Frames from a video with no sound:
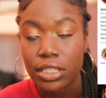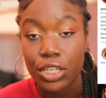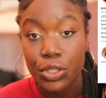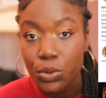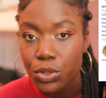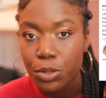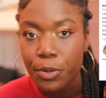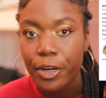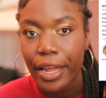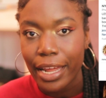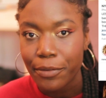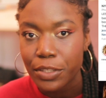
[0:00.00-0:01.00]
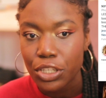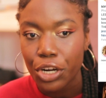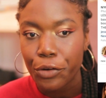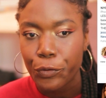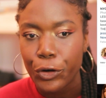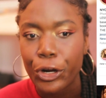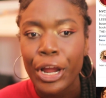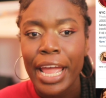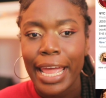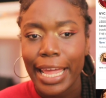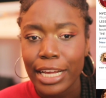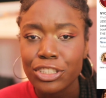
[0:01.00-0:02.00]
a YouTuber and a photographer,
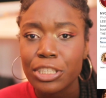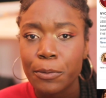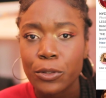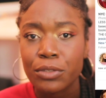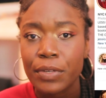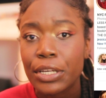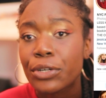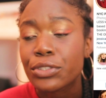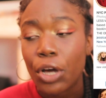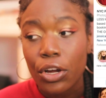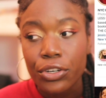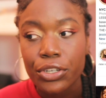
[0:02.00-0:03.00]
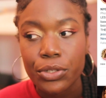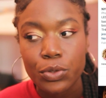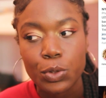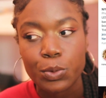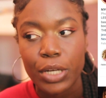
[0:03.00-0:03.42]
and she posts videos on her YouTube